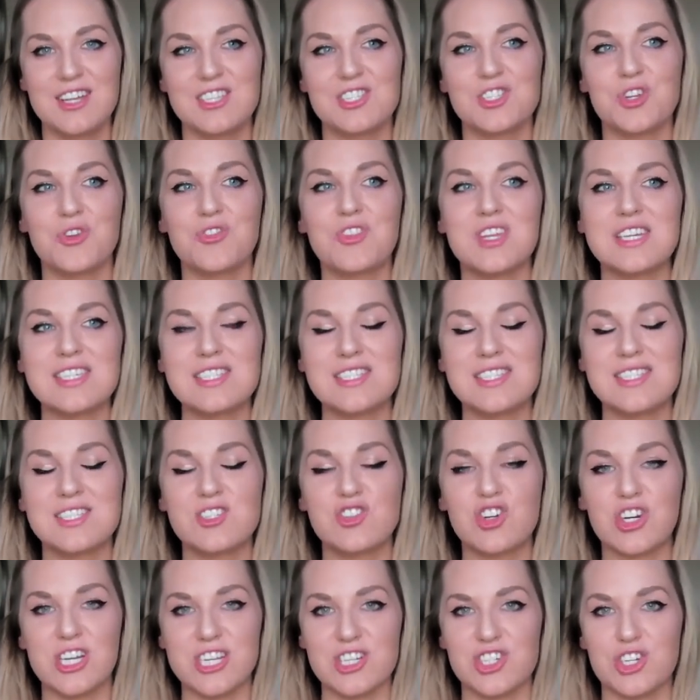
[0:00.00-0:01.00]
So
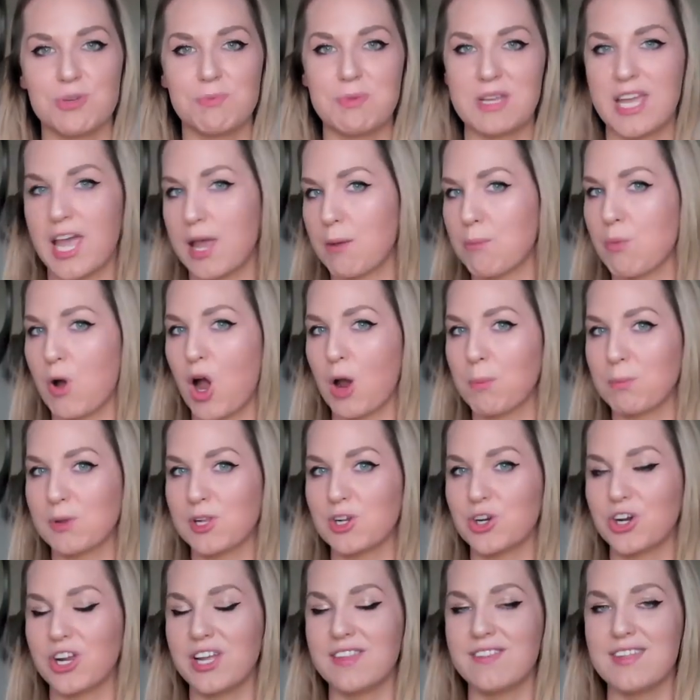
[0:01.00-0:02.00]
this tradition became
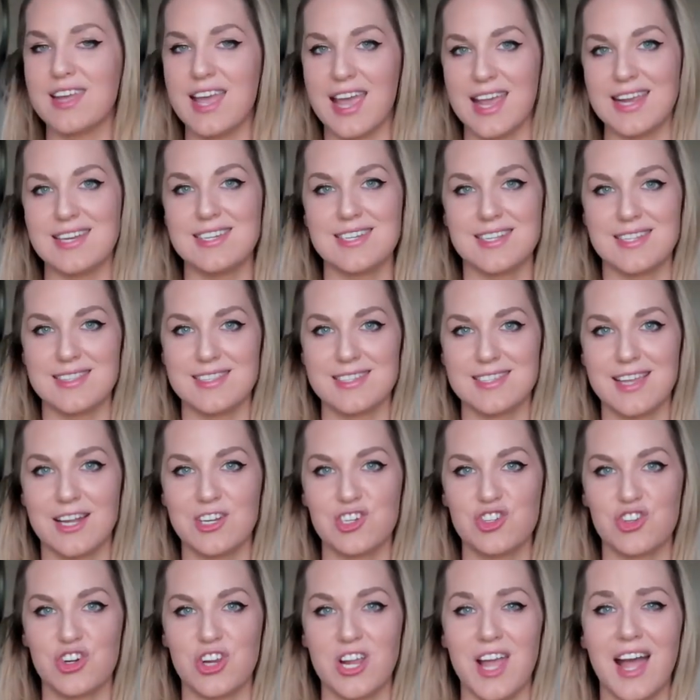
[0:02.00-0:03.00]
popular in the 18th
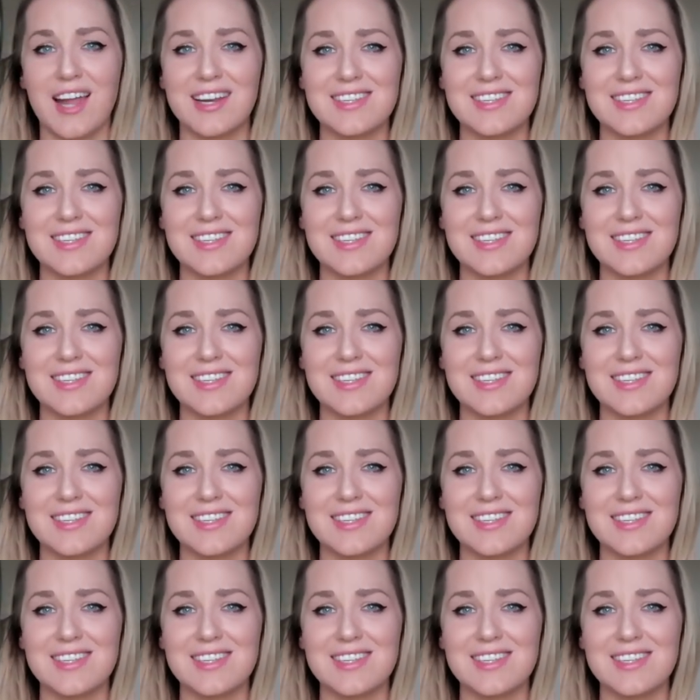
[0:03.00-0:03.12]
century,